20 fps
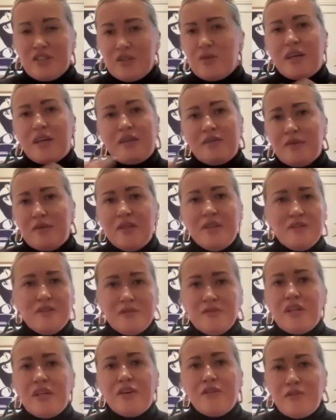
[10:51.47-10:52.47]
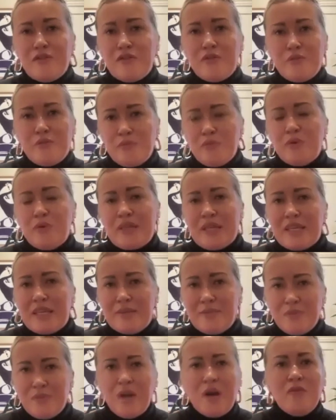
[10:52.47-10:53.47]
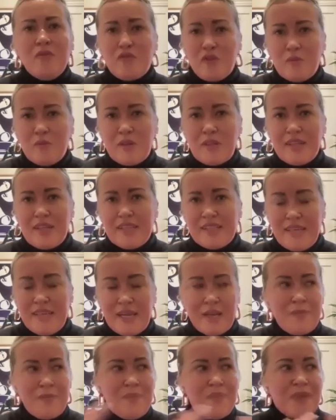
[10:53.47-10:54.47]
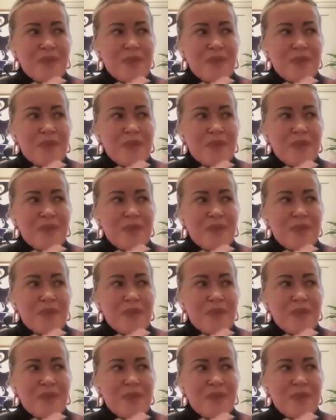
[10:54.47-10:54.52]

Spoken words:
So, like, live pretty comfortably, let's say.